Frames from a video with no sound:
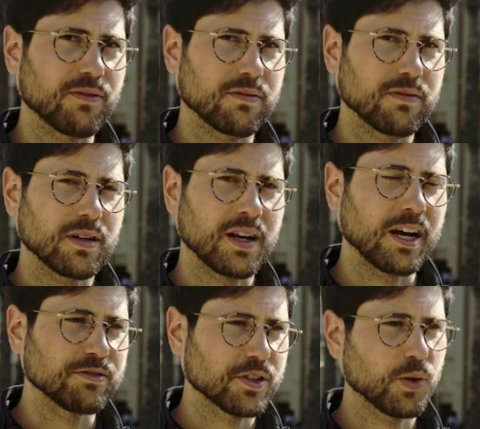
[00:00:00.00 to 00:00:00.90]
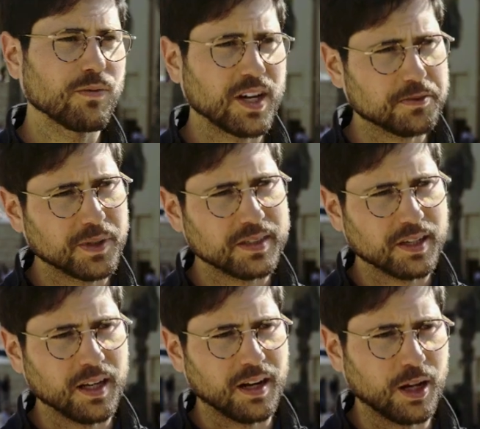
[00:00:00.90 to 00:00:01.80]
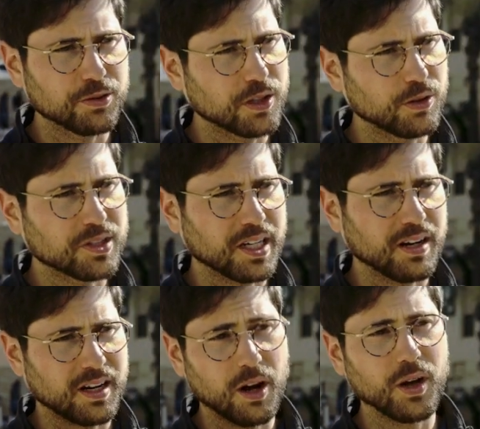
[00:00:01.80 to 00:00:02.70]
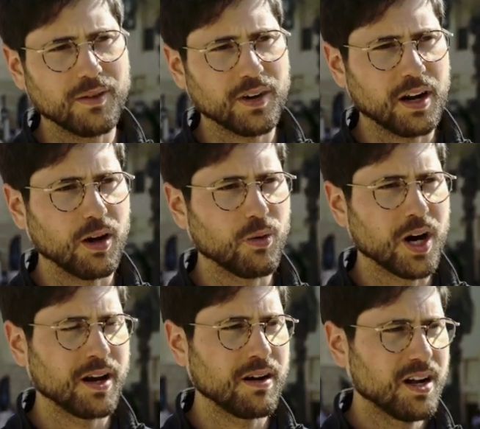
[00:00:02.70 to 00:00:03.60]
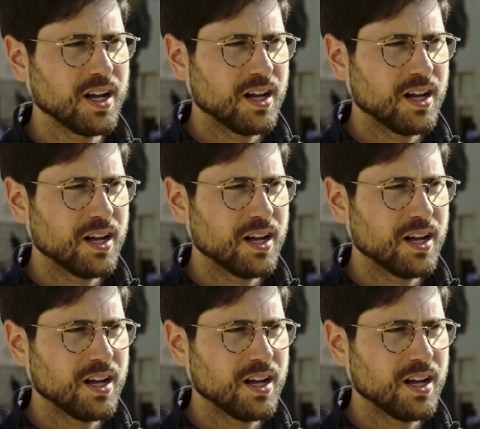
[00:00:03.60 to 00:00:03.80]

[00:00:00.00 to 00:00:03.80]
I've announced 2 investments in L2s and even an L1,